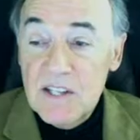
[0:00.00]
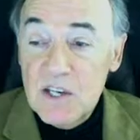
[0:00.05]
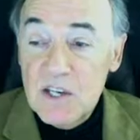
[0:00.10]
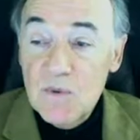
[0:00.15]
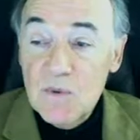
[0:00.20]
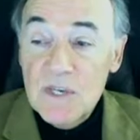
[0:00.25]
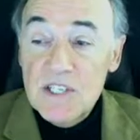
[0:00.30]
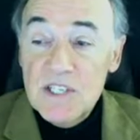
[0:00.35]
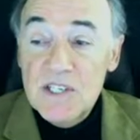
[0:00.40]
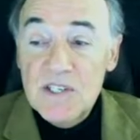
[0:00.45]
are
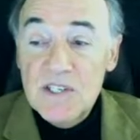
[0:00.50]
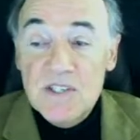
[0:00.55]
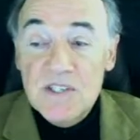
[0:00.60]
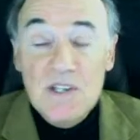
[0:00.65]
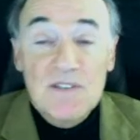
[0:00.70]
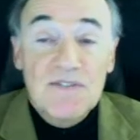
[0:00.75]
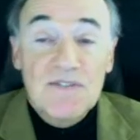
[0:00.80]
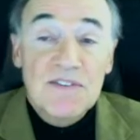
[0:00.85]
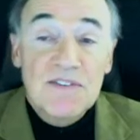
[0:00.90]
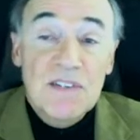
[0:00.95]
rich in
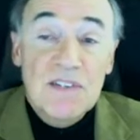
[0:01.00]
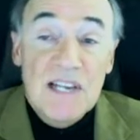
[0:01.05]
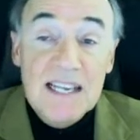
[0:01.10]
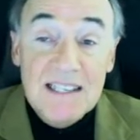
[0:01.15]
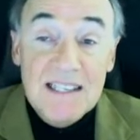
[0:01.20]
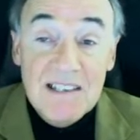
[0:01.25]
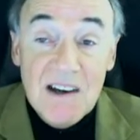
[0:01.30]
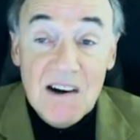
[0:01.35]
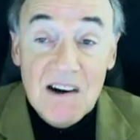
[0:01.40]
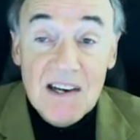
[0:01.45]
sulfur,
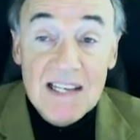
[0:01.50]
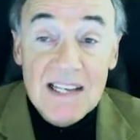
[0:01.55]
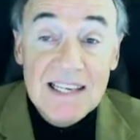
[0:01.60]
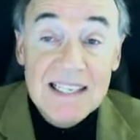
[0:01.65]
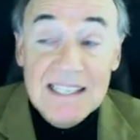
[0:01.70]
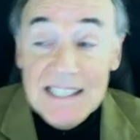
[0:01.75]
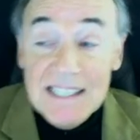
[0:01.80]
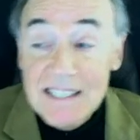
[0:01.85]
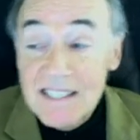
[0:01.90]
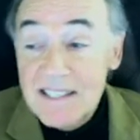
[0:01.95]
like garlic
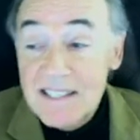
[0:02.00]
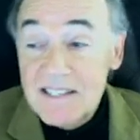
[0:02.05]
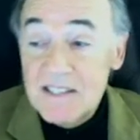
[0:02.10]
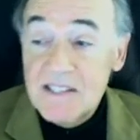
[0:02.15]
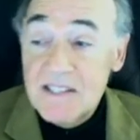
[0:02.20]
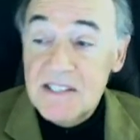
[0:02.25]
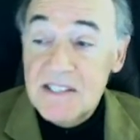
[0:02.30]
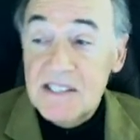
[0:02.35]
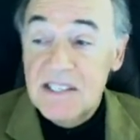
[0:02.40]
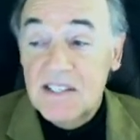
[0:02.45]
and
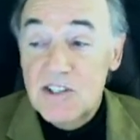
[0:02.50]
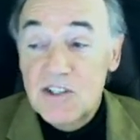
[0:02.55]
onions,